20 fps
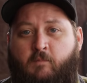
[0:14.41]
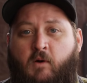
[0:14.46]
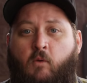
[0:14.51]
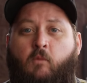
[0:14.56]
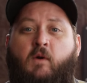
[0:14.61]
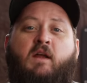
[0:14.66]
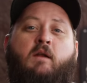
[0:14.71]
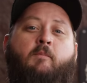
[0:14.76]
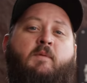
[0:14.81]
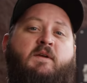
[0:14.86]
but
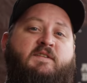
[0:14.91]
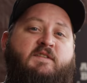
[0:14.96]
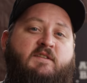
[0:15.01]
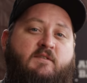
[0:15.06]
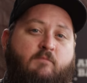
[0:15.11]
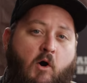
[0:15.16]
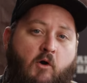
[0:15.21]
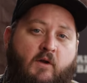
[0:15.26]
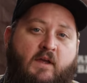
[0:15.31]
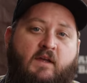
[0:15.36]
we're gonna be
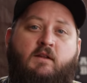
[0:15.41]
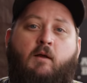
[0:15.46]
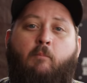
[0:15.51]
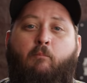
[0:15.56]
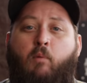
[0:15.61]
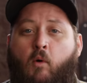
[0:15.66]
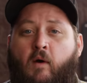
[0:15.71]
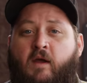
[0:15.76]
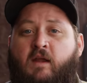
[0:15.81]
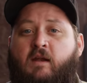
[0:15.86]
smoking the
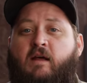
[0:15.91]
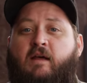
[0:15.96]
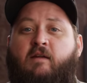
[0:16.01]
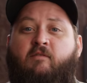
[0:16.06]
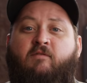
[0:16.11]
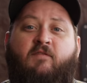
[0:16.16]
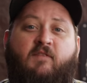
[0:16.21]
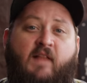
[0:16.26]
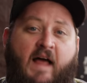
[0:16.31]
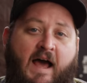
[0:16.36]
point
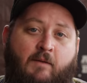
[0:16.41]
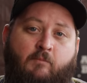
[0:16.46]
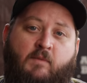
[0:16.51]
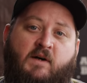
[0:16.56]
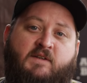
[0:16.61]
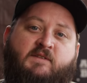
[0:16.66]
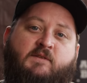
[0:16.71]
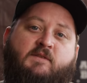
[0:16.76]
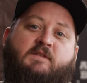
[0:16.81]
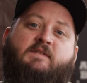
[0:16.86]
and flat
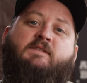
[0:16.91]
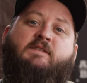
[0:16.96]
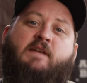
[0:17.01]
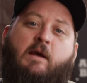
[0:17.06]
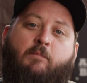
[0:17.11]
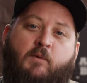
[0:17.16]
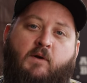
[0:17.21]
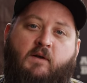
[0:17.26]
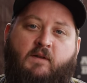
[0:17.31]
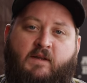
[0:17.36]
muscles
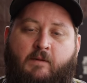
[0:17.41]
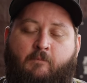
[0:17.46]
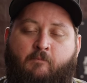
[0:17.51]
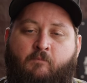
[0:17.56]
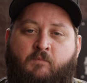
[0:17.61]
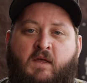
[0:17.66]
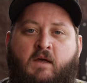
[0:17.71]
separately.